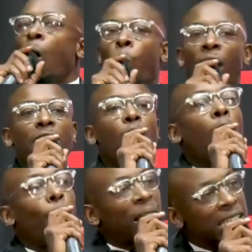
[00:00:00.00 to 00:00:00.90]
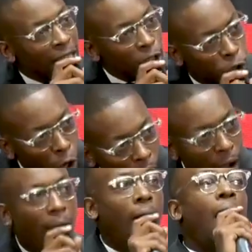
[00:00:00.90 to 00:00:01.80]
When he opens a
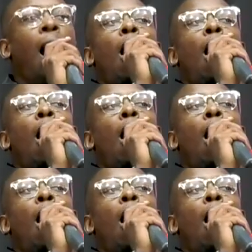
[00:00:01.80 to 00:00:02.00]
door,